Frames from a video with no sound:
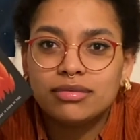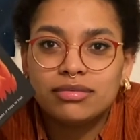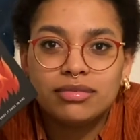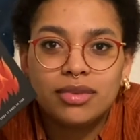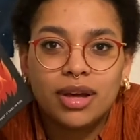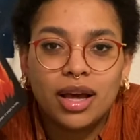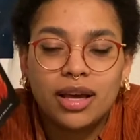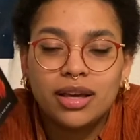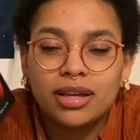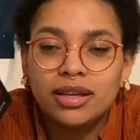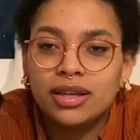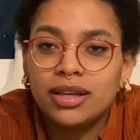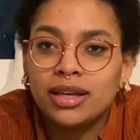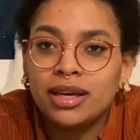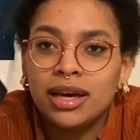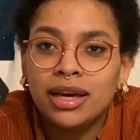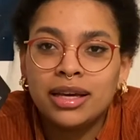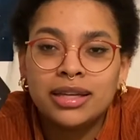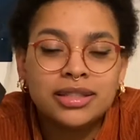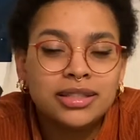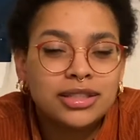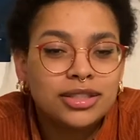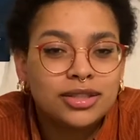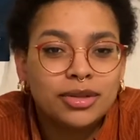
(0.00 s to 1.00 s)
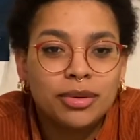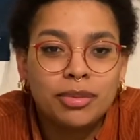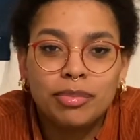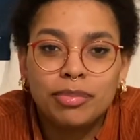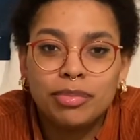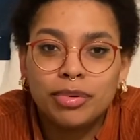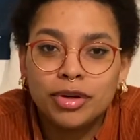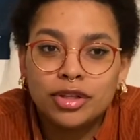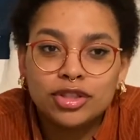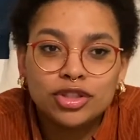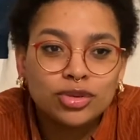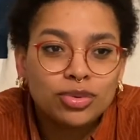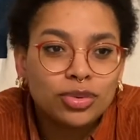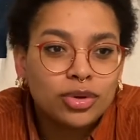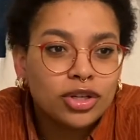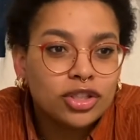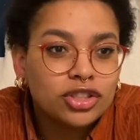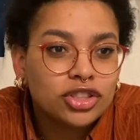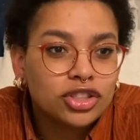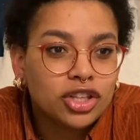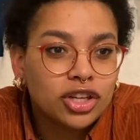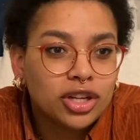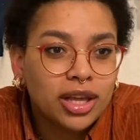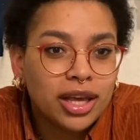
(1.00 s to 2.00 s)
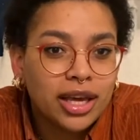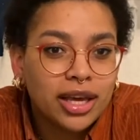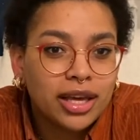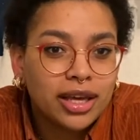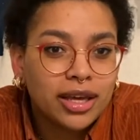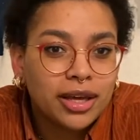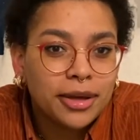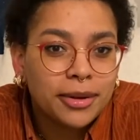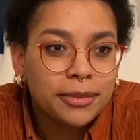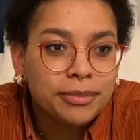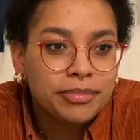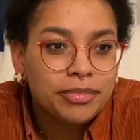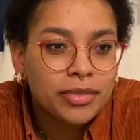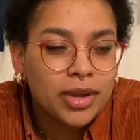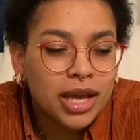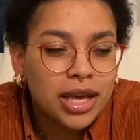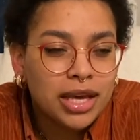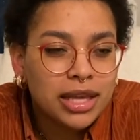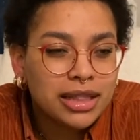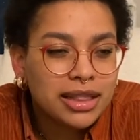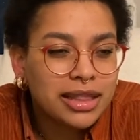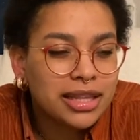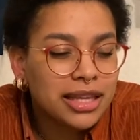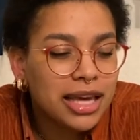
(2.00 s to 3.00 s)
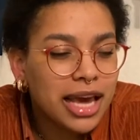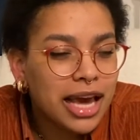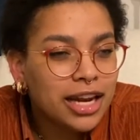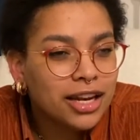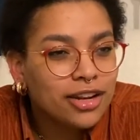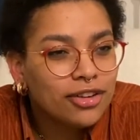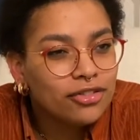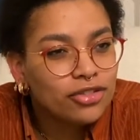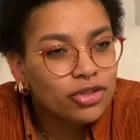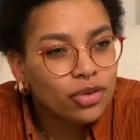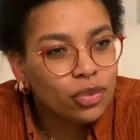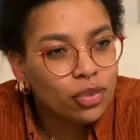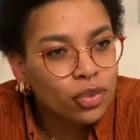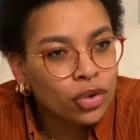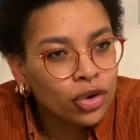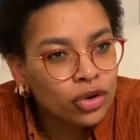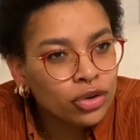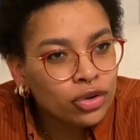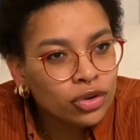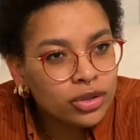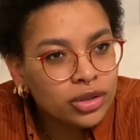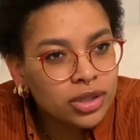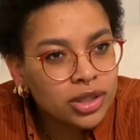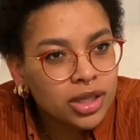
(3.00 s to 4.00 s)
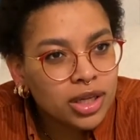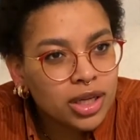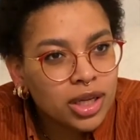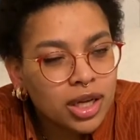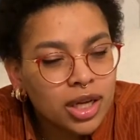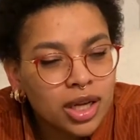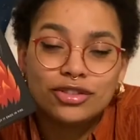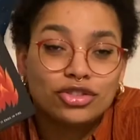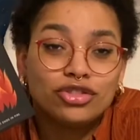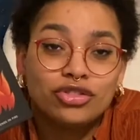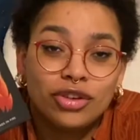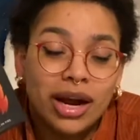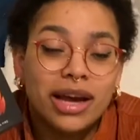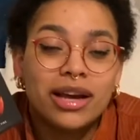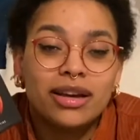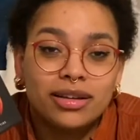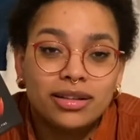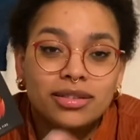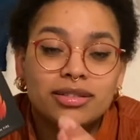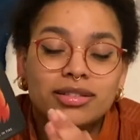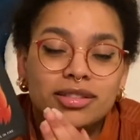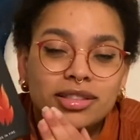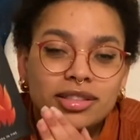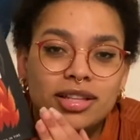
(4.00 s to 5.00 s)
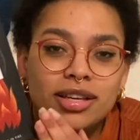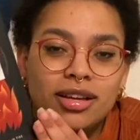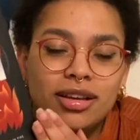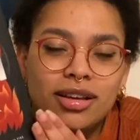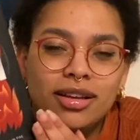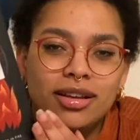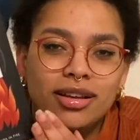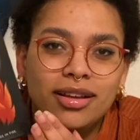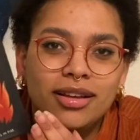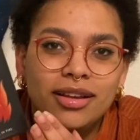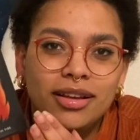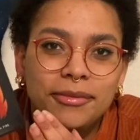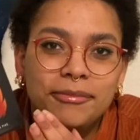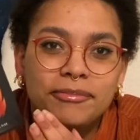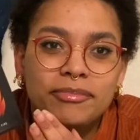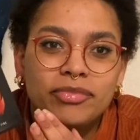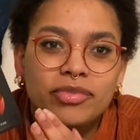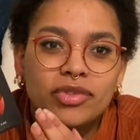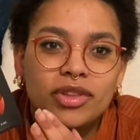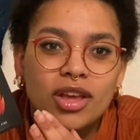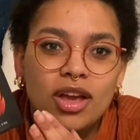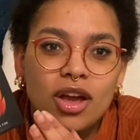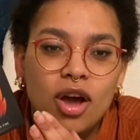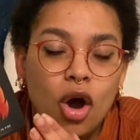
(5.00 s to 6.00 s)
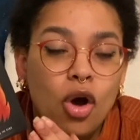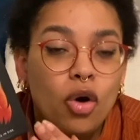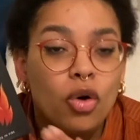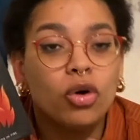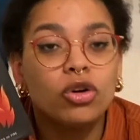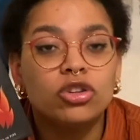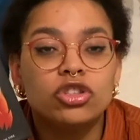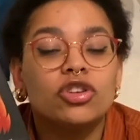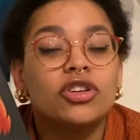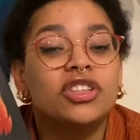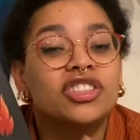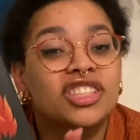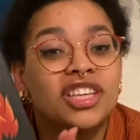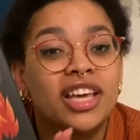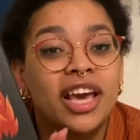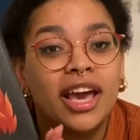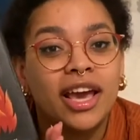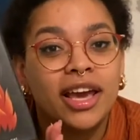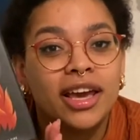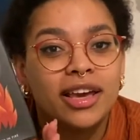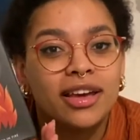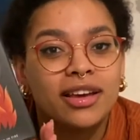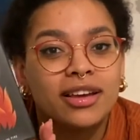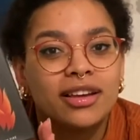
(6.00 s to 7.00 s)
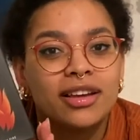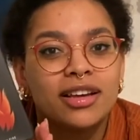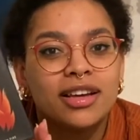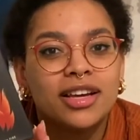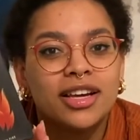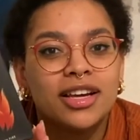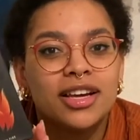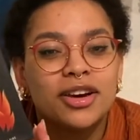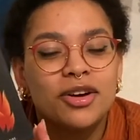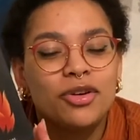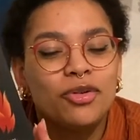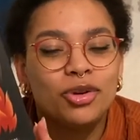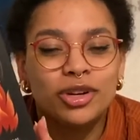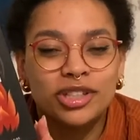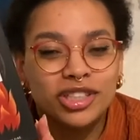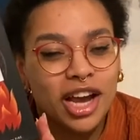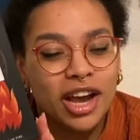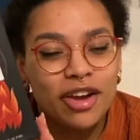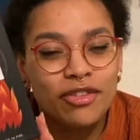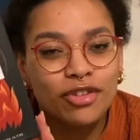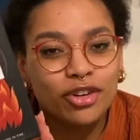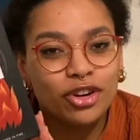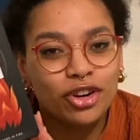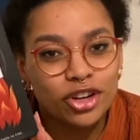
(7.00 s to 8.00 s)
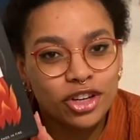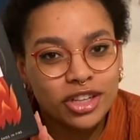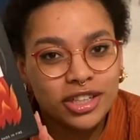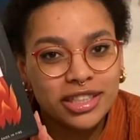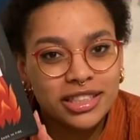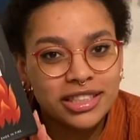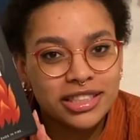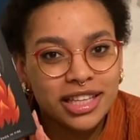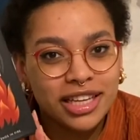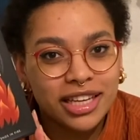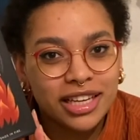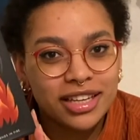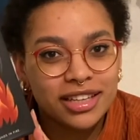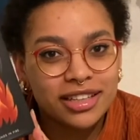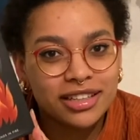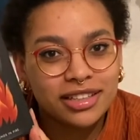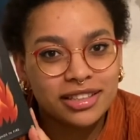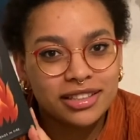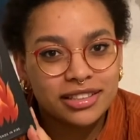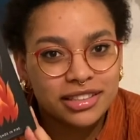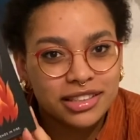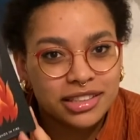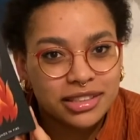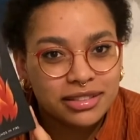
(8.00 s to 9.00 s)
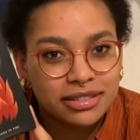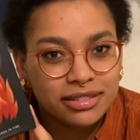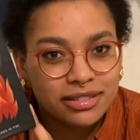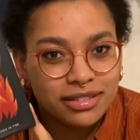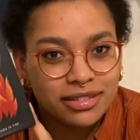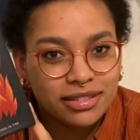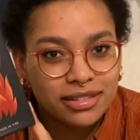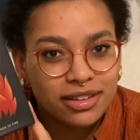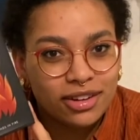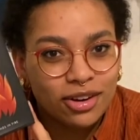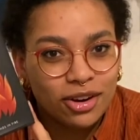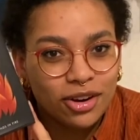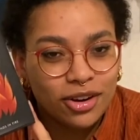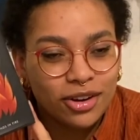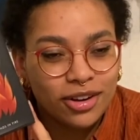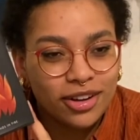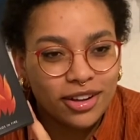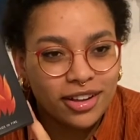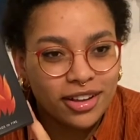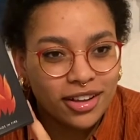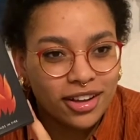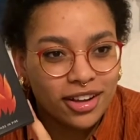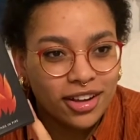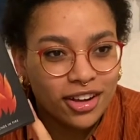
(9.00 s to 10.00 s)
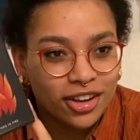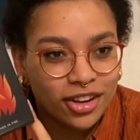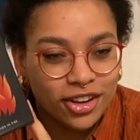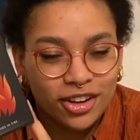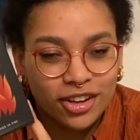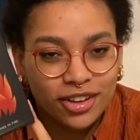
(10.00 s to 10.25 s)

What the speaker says: I guess some buzzwords are like the end of the world, dragons. Oh, also it's gay. Which I've heard is like a